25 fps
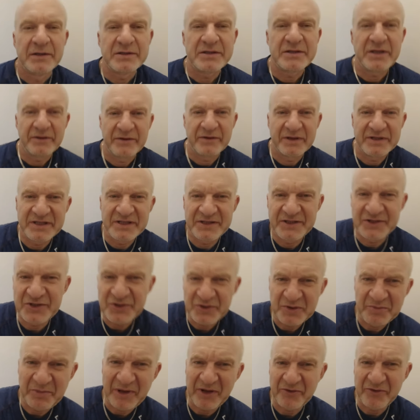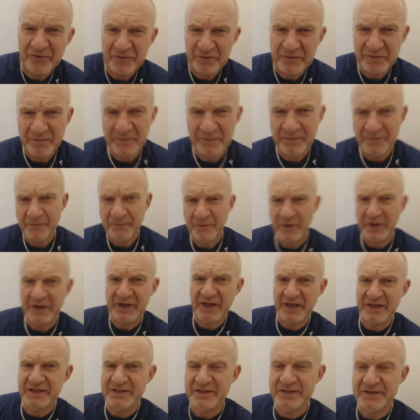So I did the two bedroom
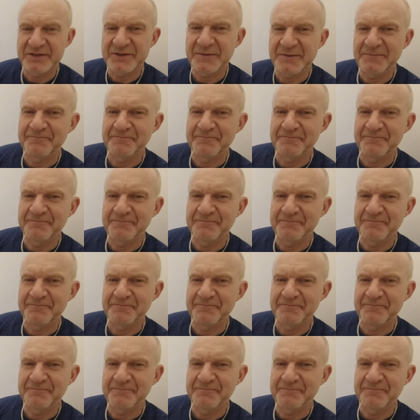radiators.